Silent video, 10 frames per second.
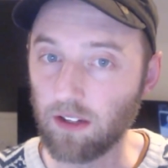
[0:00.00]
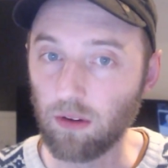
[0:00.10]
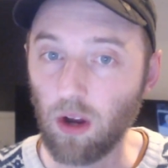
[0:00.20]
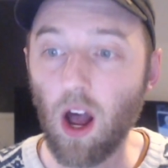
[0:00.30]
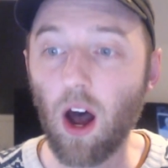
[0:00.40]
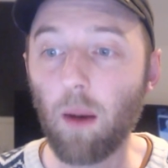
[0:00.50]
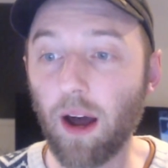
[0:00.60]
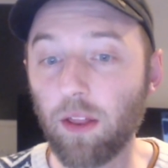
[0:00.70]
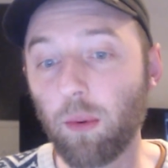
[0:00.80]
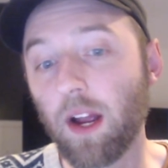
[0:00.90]
Thank you.
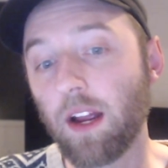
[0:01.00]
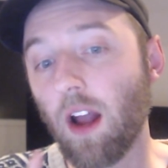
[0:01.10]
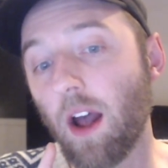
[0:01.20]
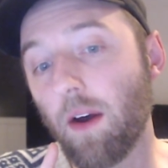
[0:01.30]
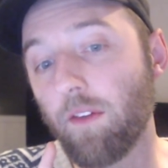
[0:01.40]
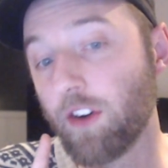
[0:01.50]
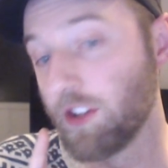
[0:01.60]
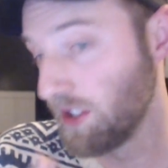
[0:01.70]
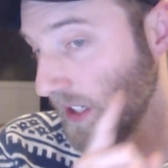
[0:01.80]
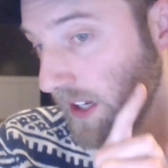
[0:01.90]
By the way,
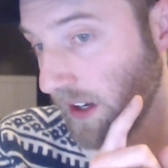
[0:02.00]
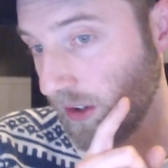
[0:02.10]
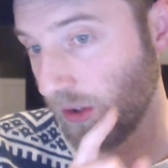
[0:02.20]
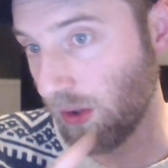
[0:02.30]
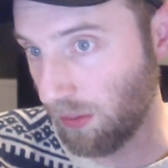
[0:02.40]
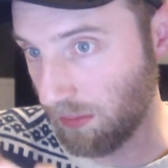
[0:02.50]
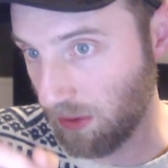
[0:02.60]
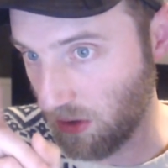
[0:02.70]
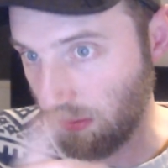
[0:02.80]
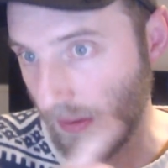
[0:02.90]
Virginia,
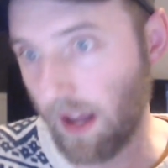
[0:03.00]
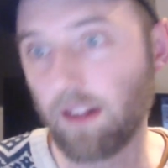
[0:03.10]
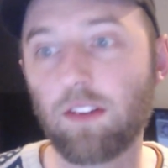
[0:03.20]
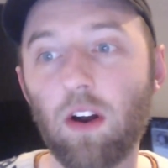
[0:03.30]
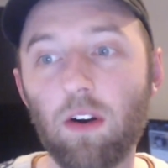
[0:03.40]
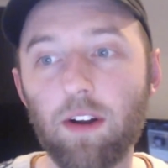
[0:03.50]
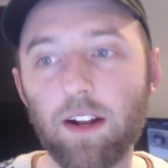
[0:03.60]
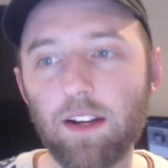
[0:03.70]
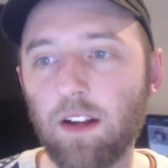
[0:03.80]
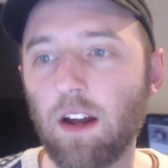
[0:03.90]
whom you met
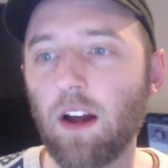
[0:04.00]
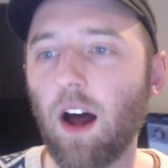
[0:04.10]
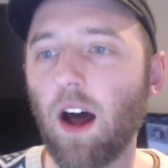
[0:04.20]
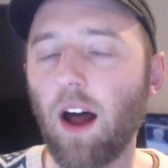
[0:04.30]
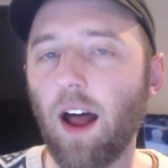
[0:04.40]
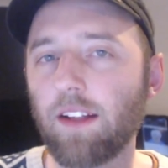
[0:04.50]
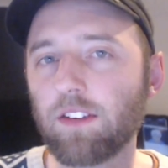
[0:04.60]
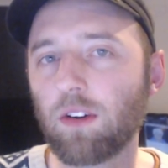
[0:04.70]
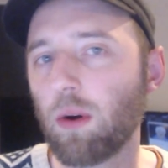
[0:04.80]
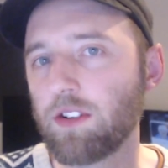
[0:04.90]
already,
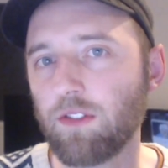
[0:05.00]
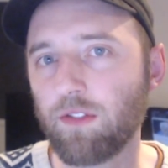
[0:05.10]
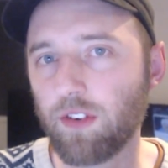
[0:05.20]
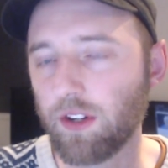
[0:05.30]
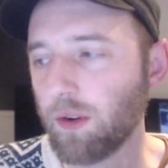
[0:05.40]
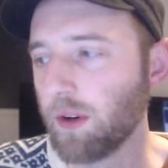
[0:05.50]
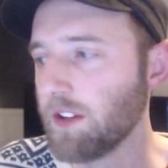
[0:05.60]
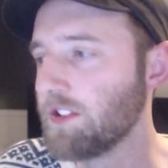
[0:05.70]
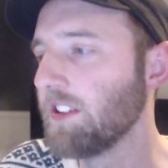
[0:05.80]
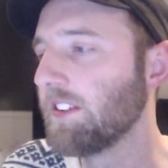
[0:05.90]
uh, has a question for you.